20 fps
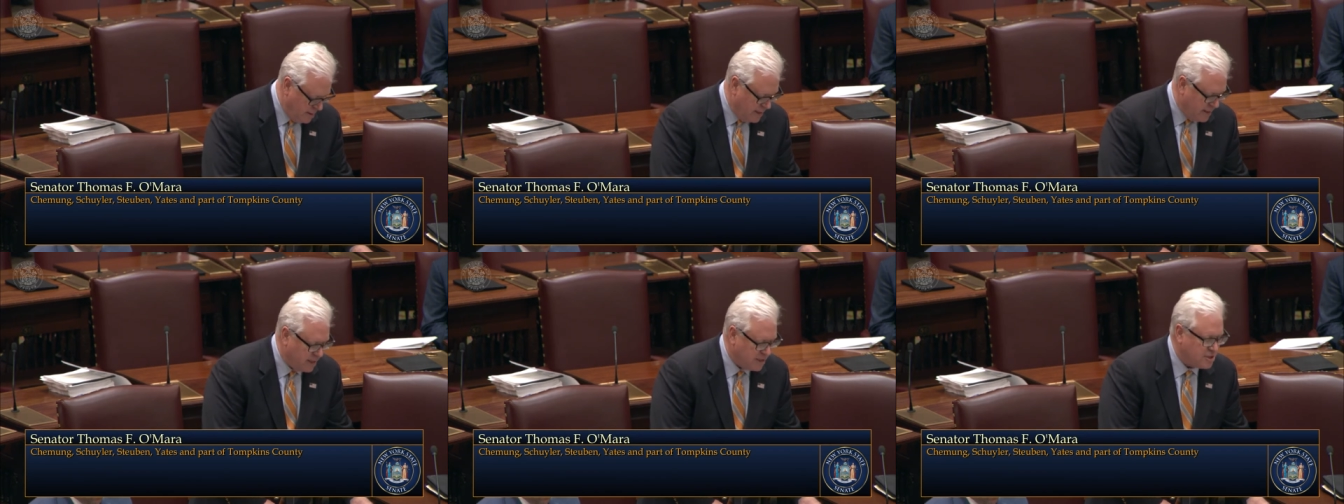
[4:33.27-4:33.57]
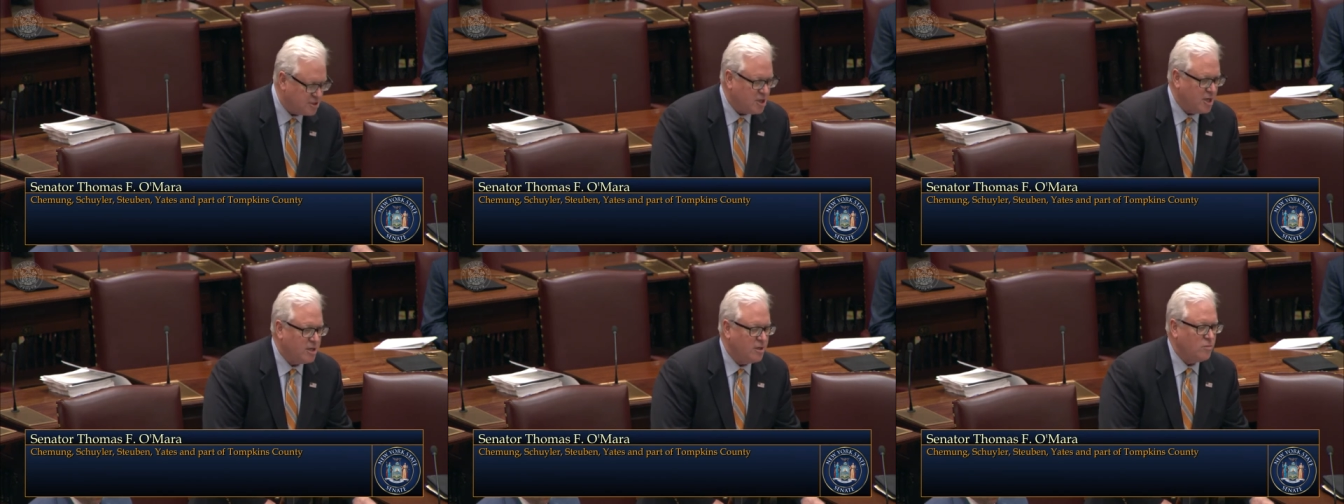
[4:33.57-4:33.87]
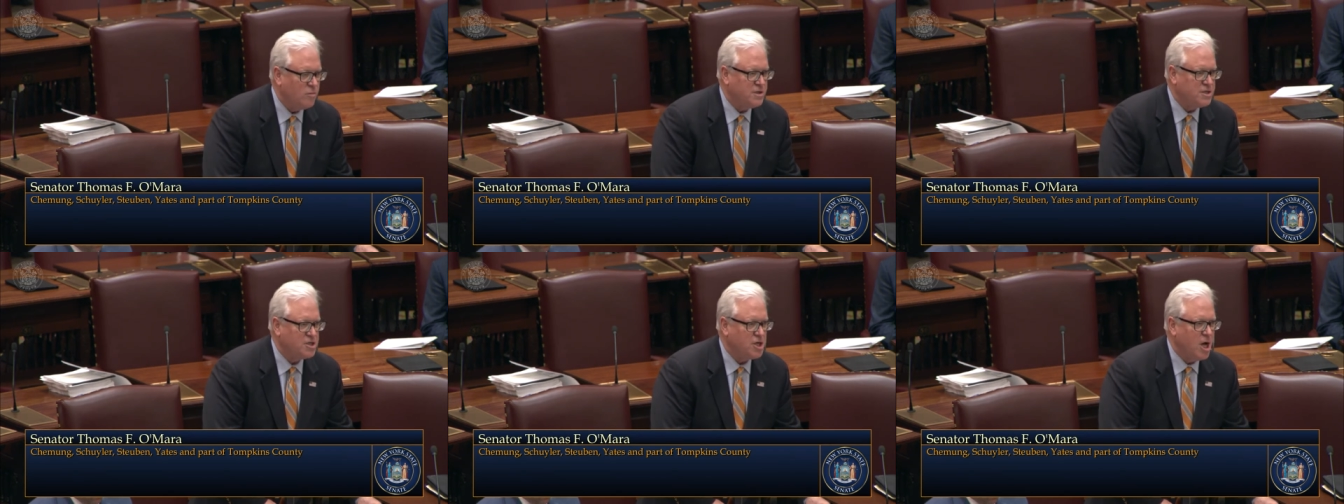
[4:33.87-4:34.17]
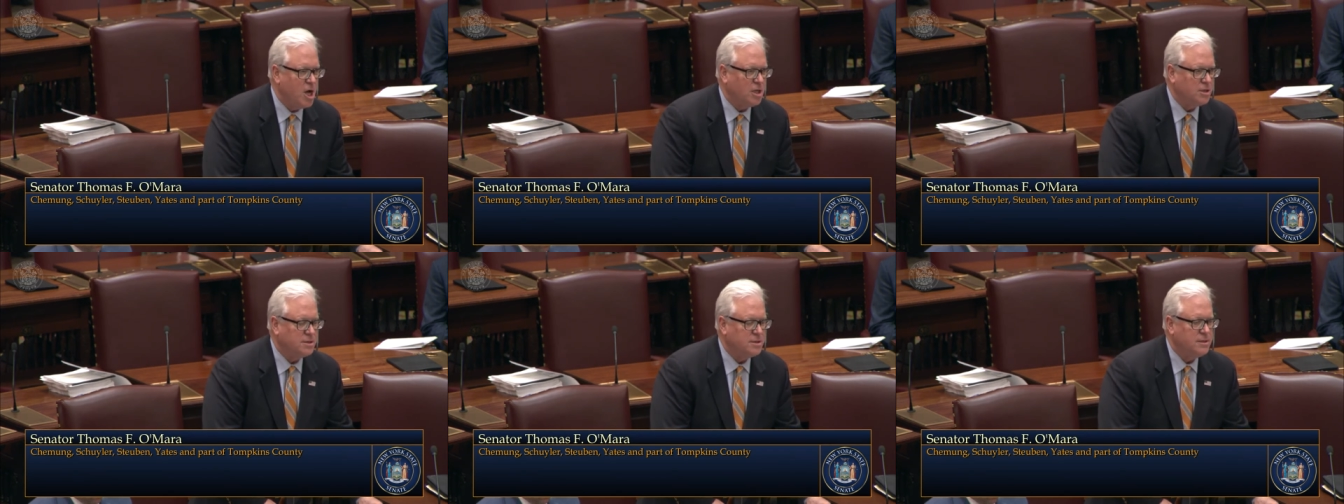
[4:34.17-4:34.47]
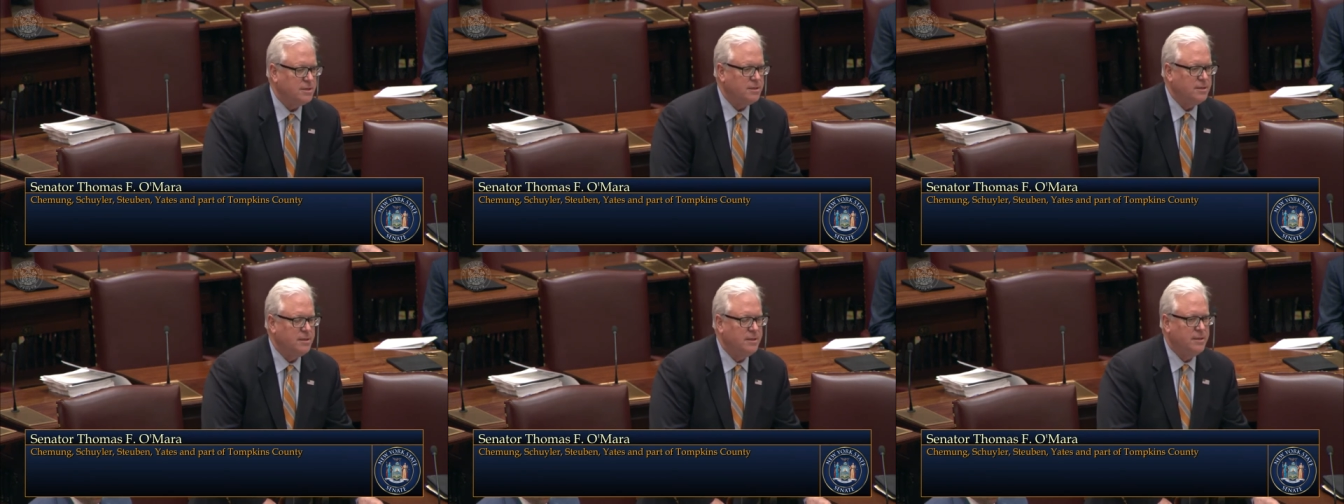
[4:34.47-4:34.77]
And it's going to result
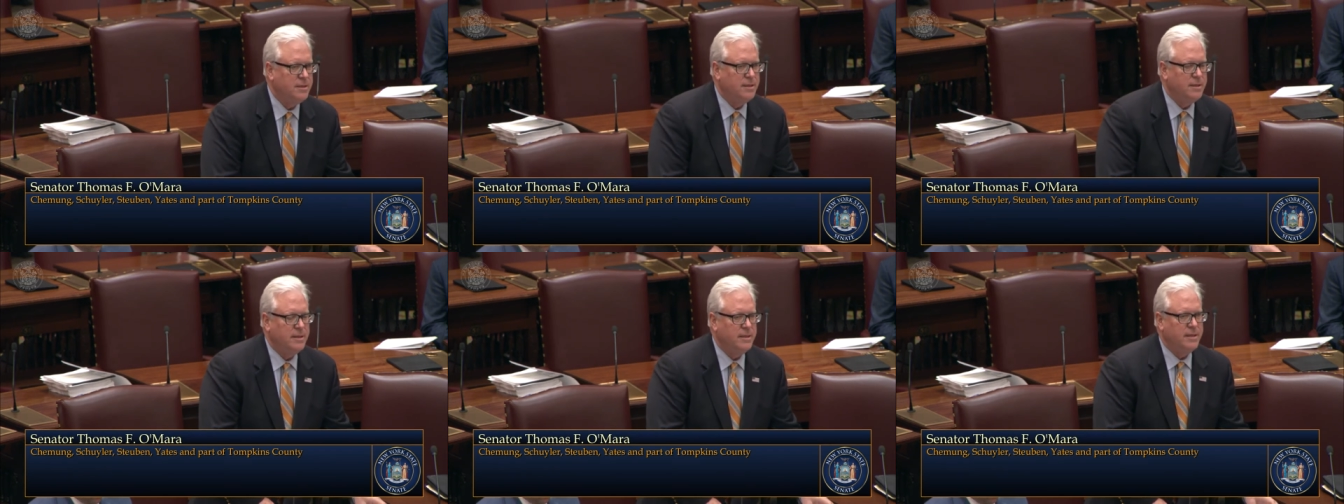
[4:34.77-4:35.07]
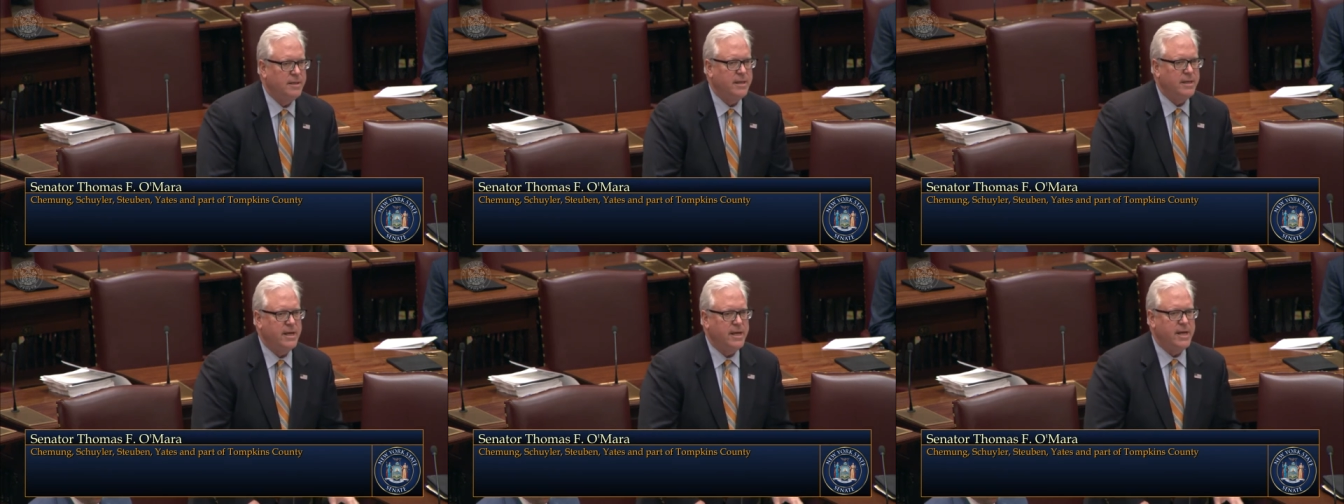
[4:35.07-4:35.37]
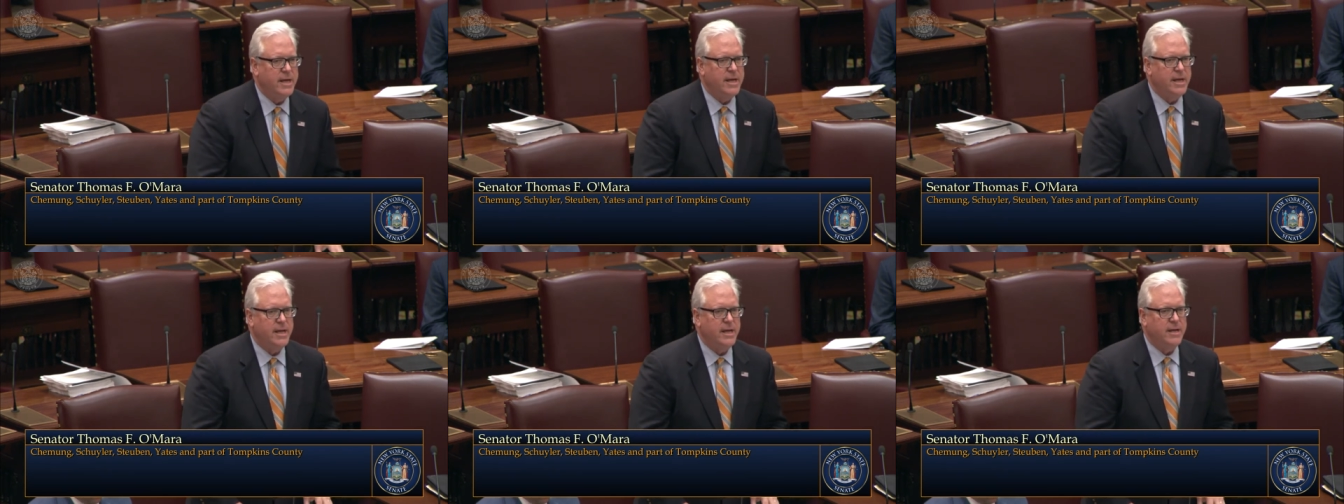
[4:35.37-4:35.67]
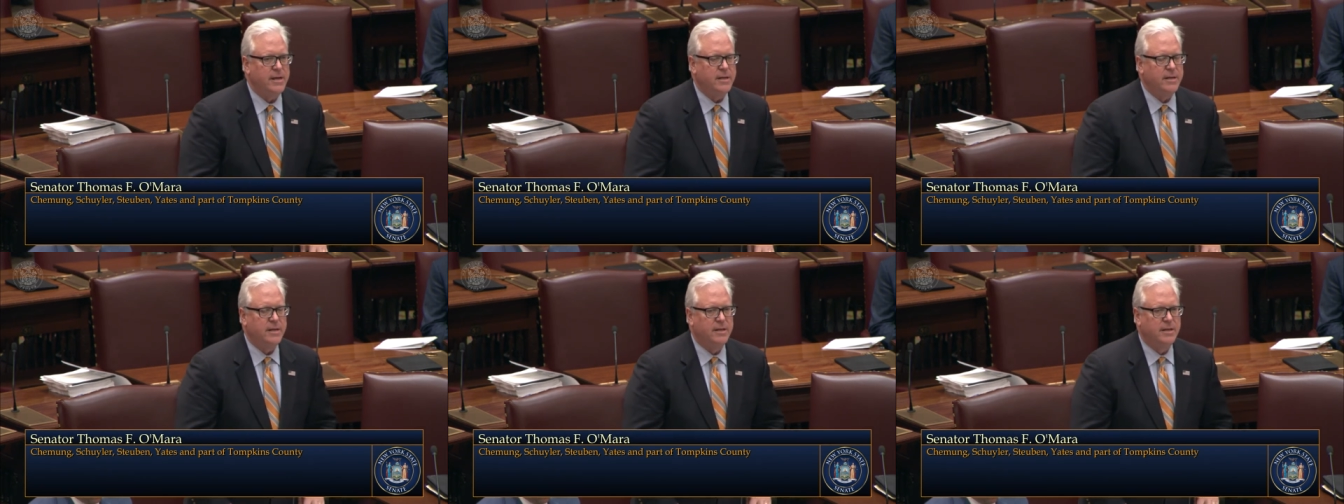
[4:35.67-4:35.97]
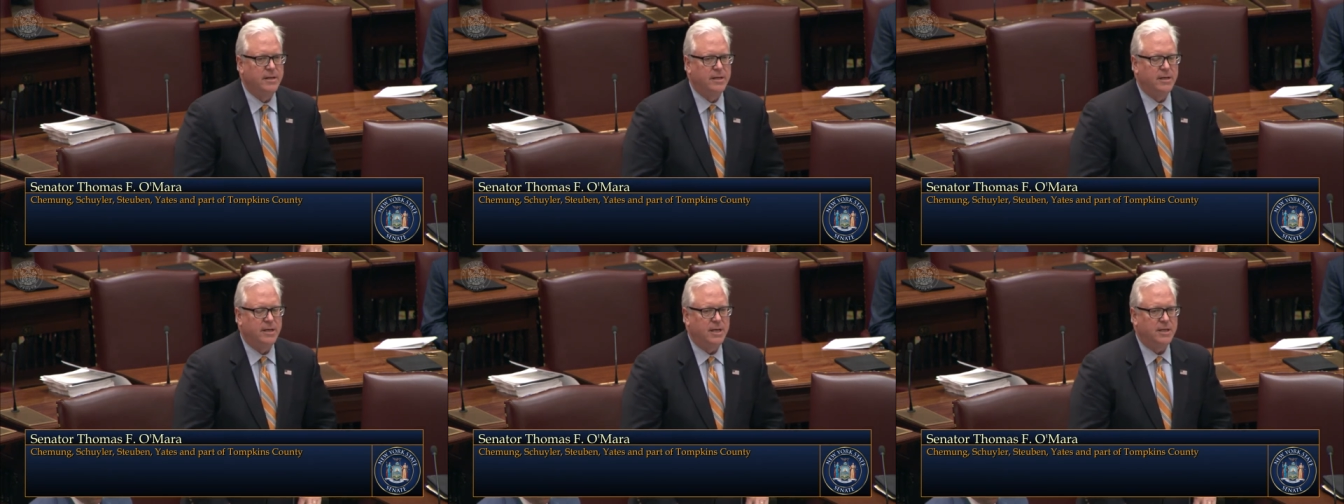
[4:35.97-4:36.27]
in
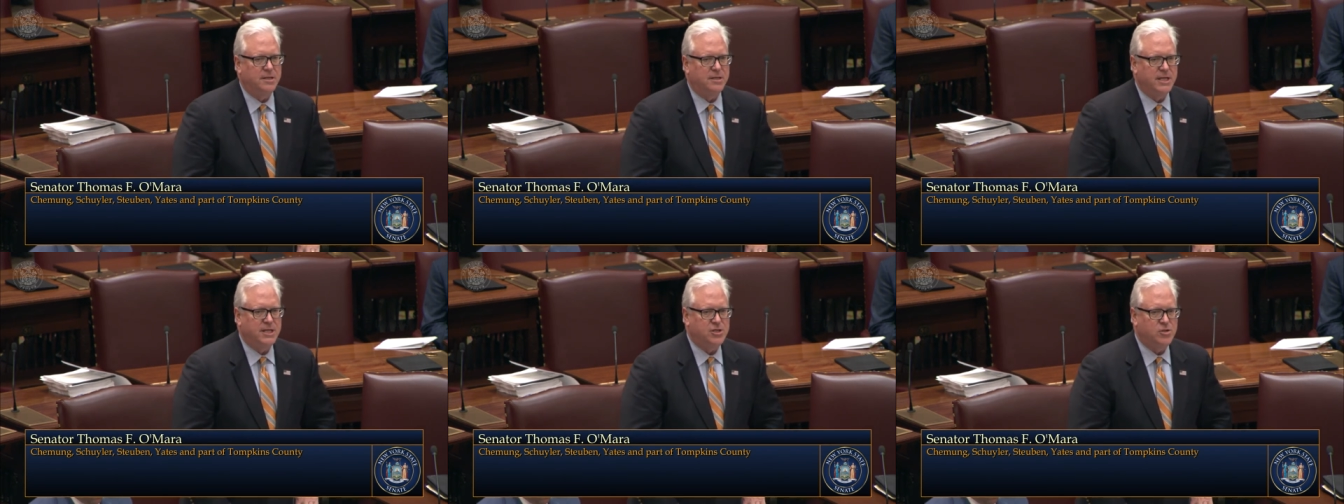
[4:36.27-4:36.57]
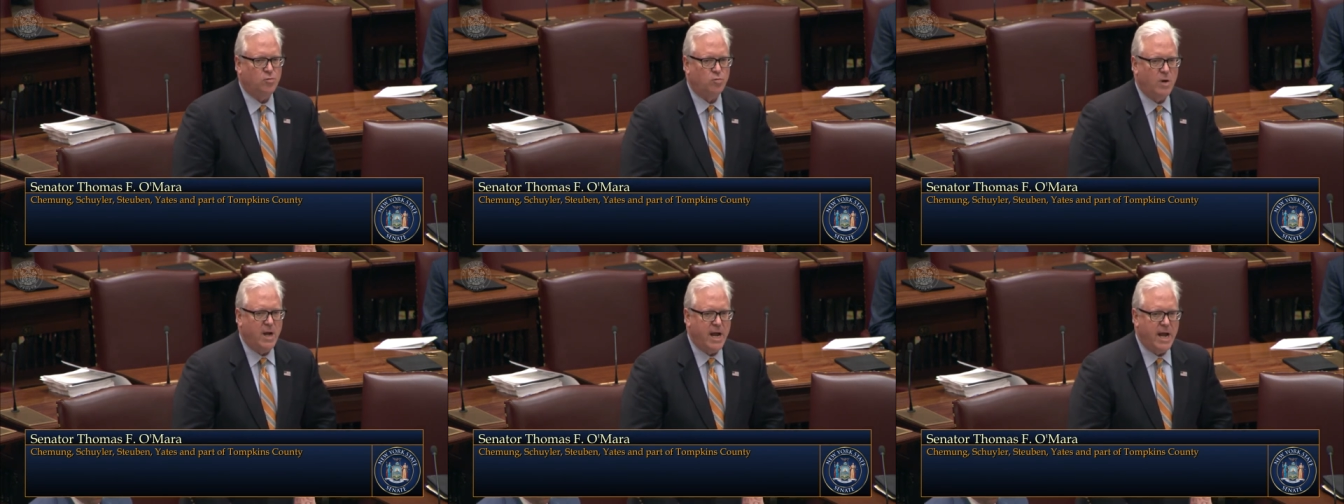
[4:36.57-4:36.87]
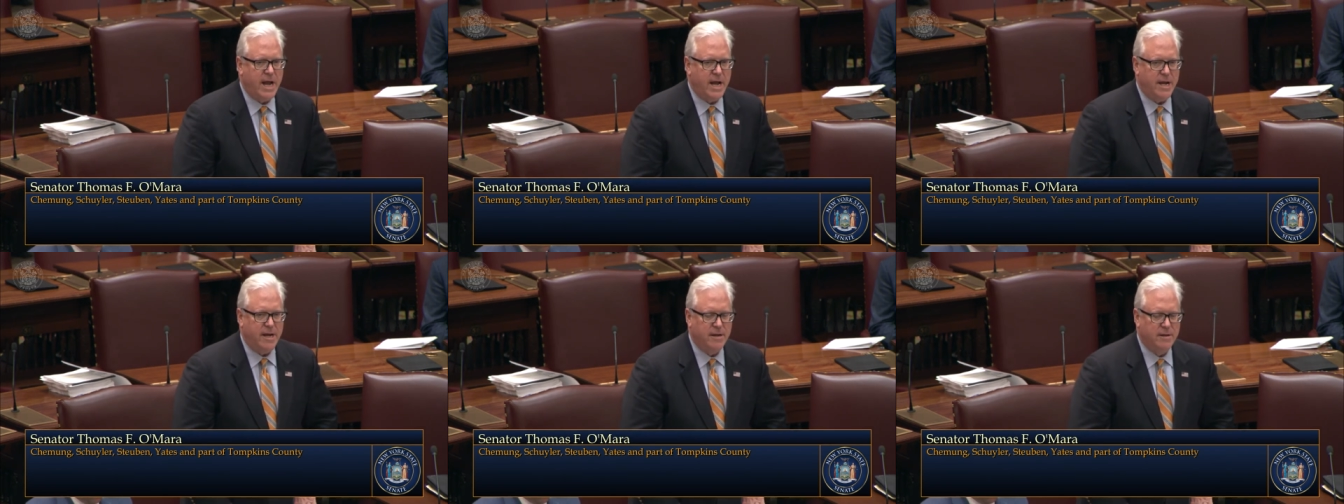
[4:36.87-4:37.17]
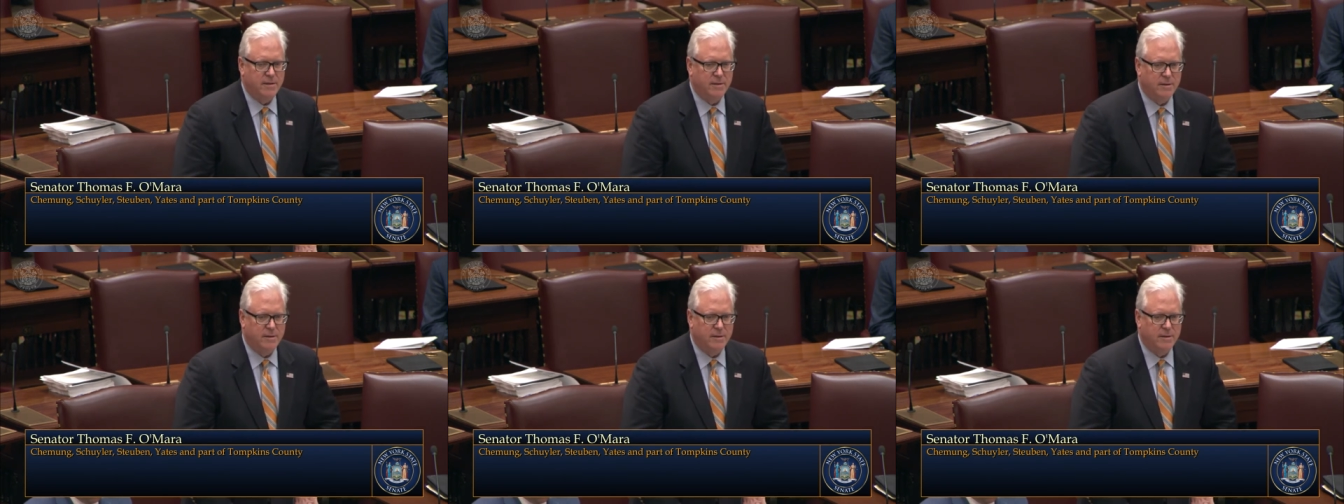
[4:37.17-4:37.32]
a disarray